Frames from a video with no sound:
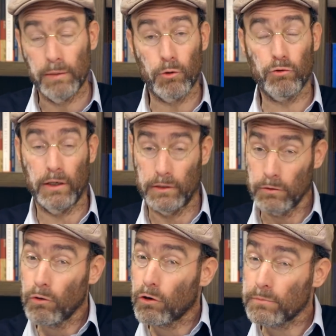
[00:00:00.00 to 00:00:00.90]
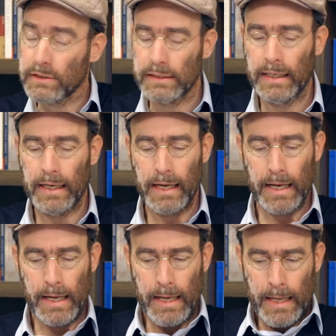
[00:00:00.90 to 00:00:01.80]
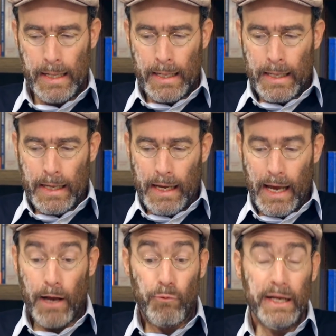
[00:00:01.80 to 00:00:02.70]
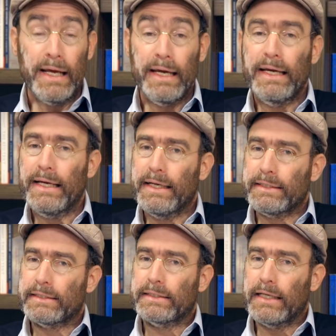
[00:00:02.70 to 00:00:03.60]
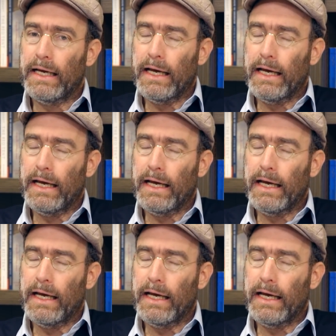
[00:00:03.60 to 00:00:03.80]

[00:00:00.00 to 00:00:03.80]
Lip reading: democratic norms. And really he is